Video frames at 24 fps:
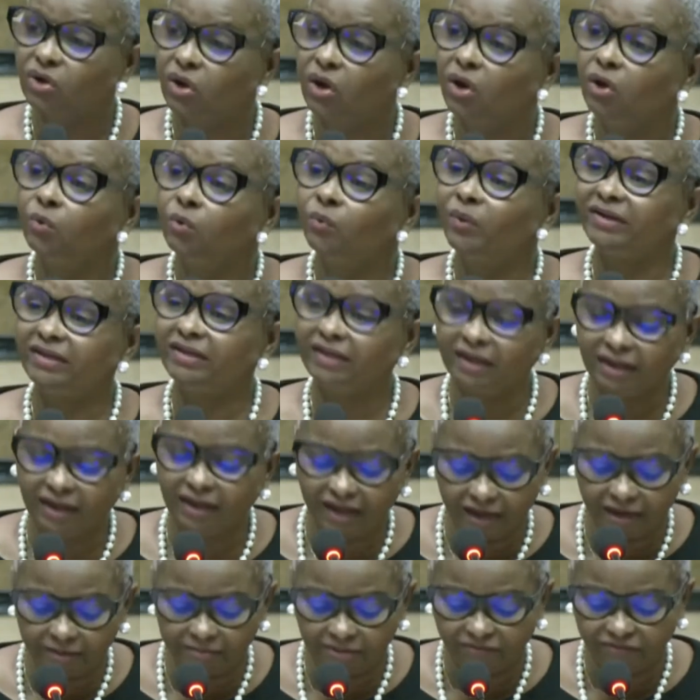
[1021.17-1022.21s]
with the
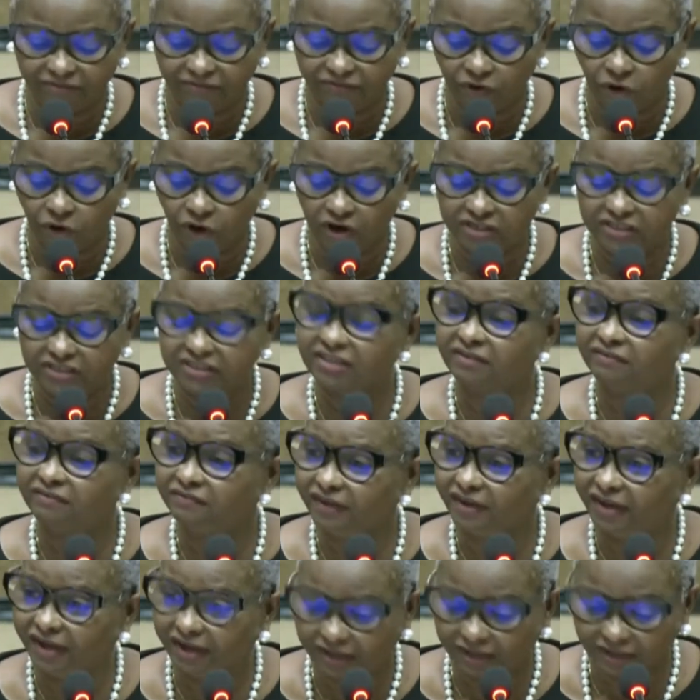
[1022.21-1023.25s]
labor force
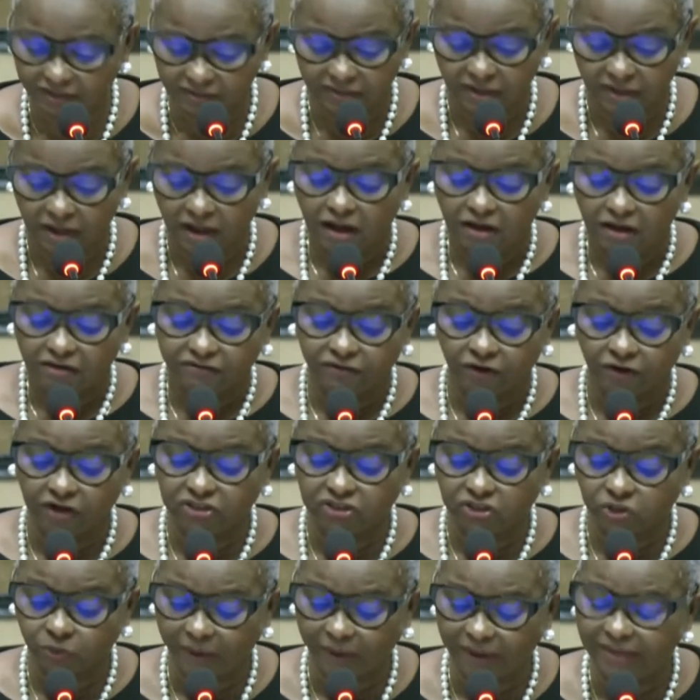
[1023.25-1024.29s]
surveys for
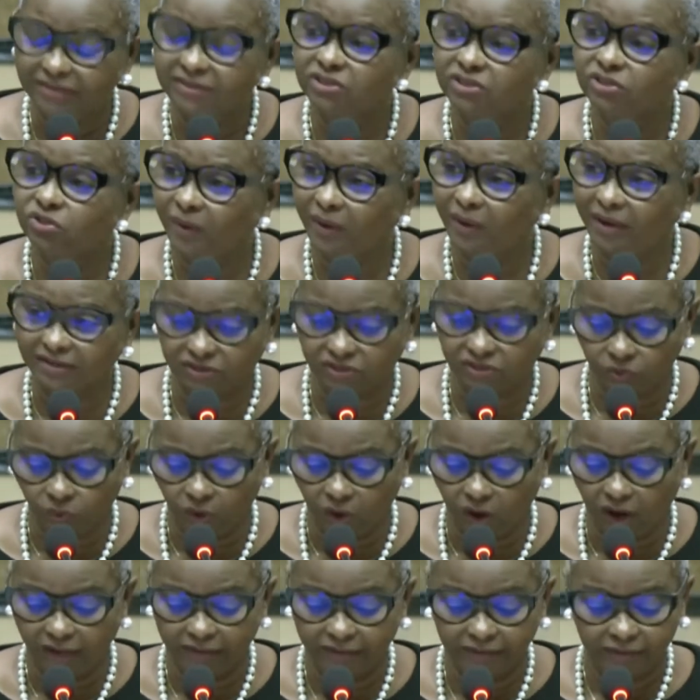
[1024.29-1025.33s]

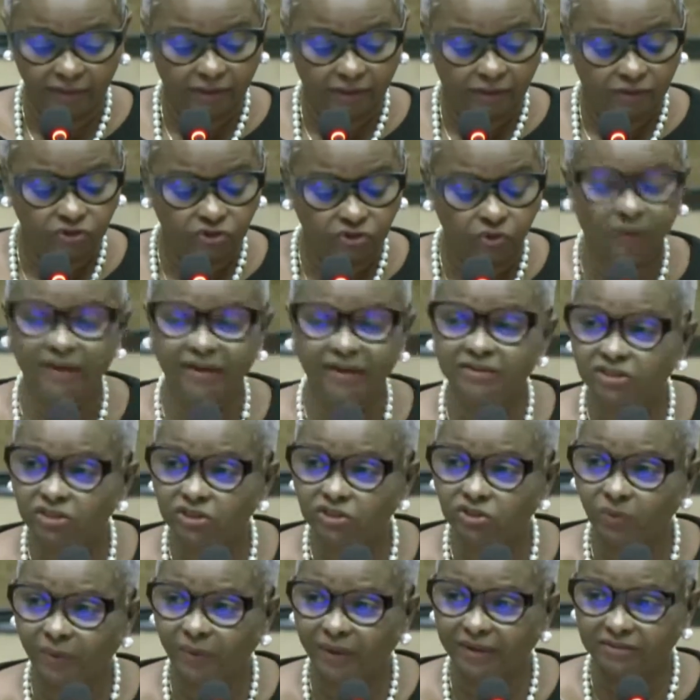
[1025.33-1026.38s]
2021,
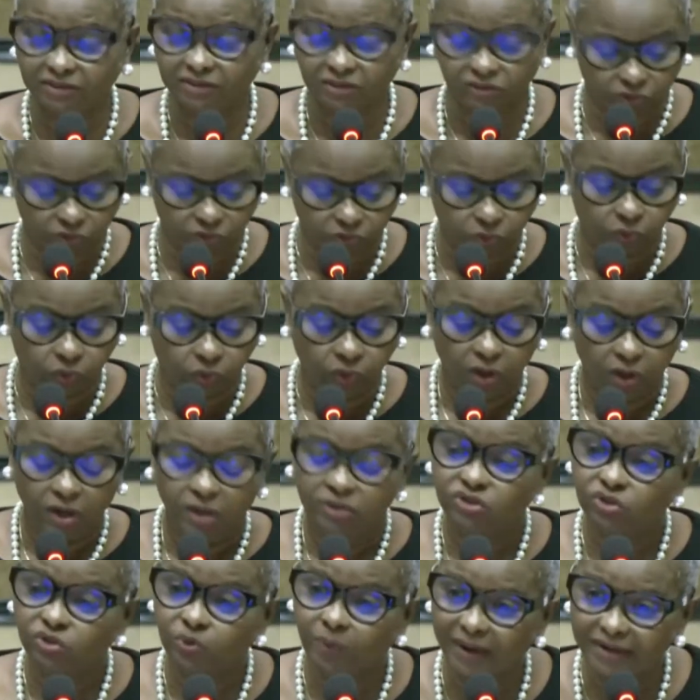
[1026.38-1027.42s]
2022,
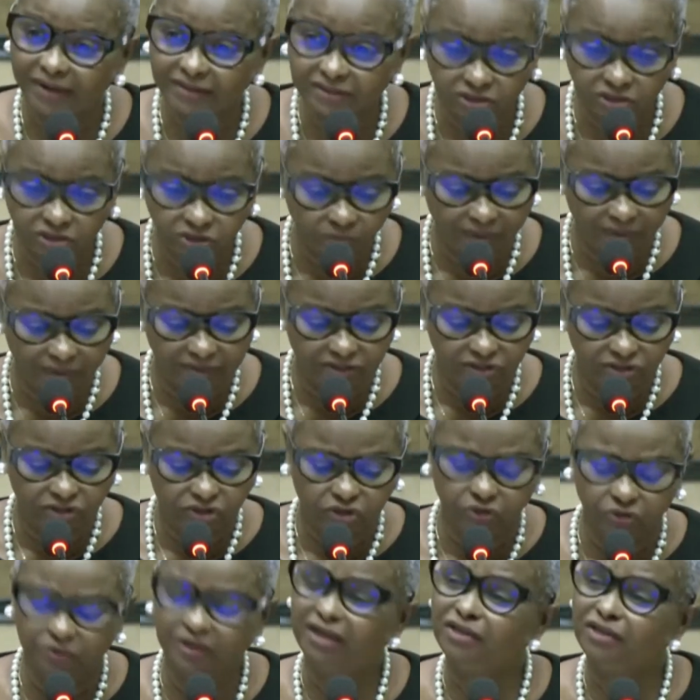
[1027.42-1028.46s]

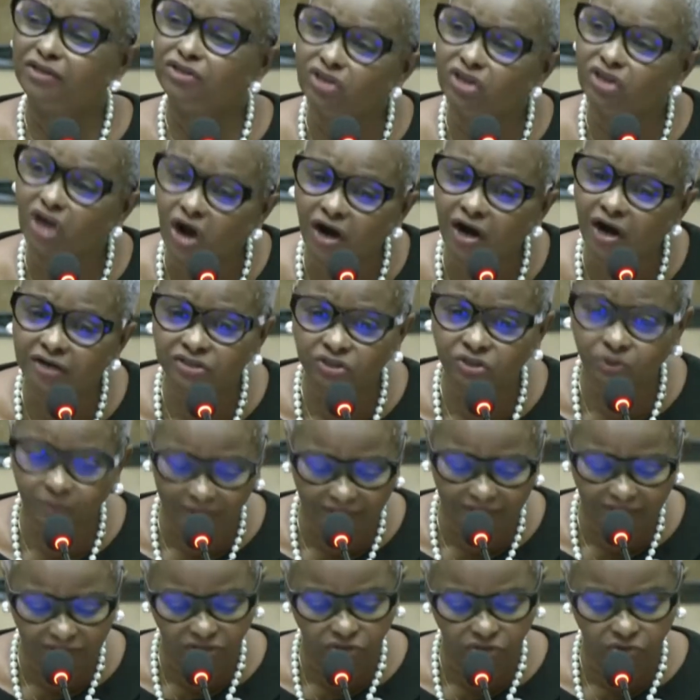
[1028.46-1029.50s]
2023, nor
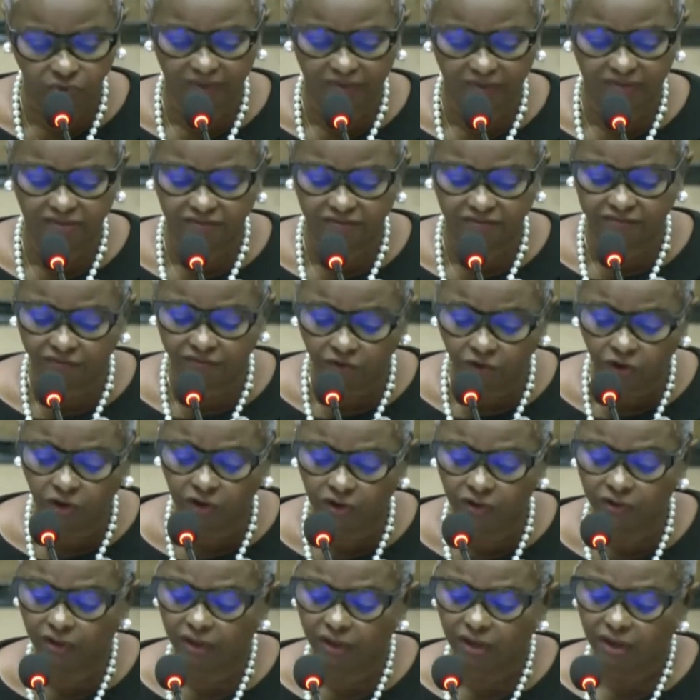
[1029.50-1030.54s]

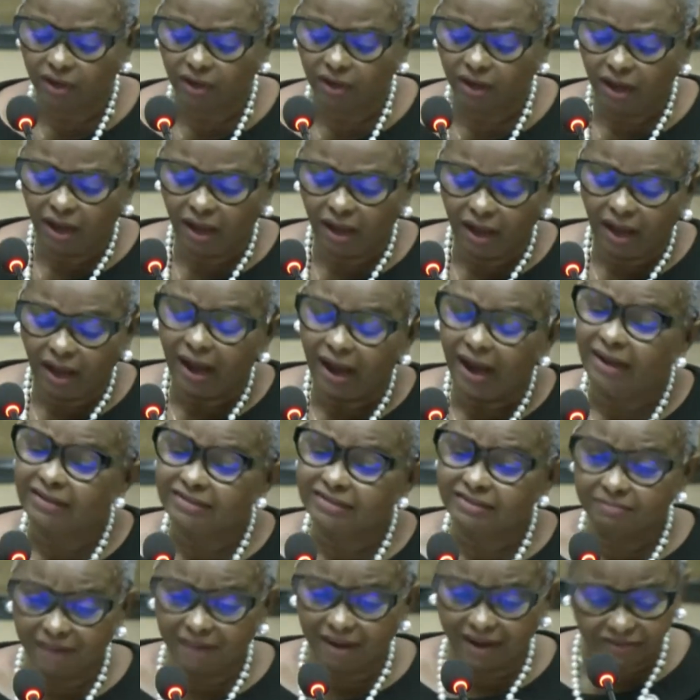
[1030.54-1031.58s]
2024. As a
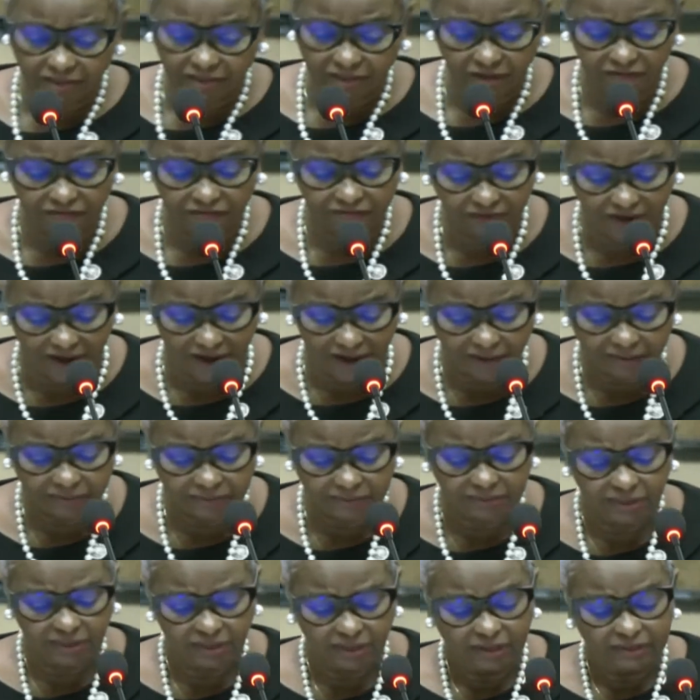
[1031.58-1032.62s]
matter of fact,
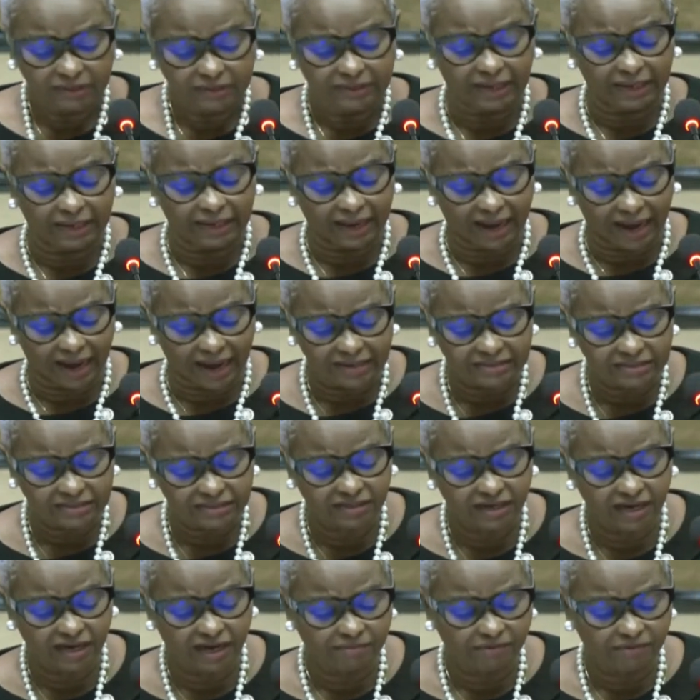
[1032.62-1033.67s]
the last
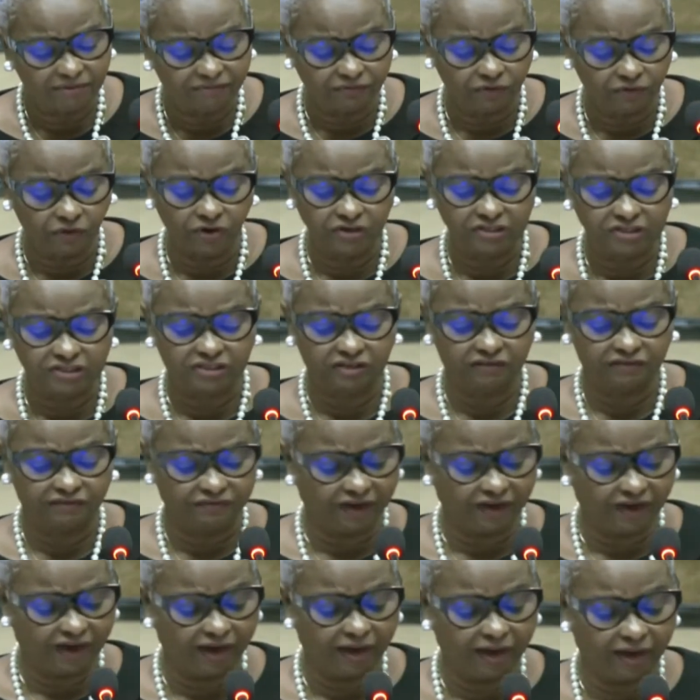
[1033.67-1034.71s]
labor force
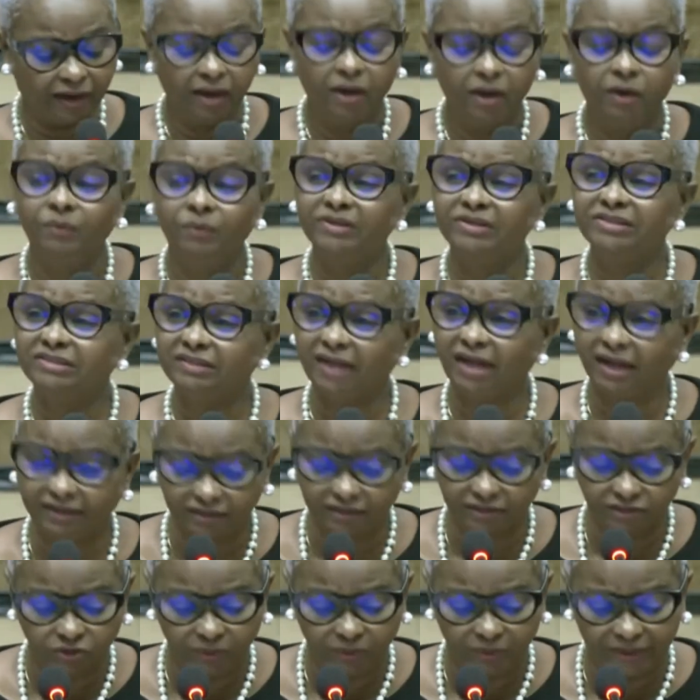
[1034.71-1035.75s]
survey was done
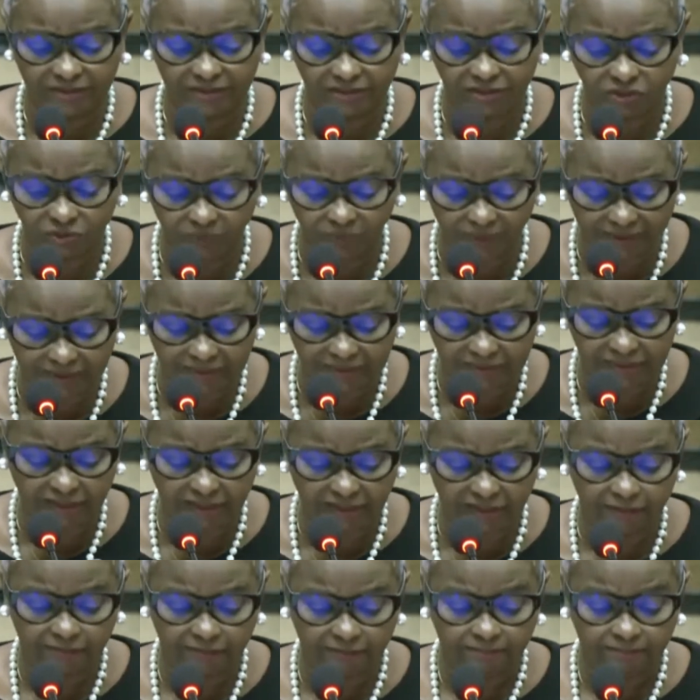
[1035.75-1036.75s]
in 2020.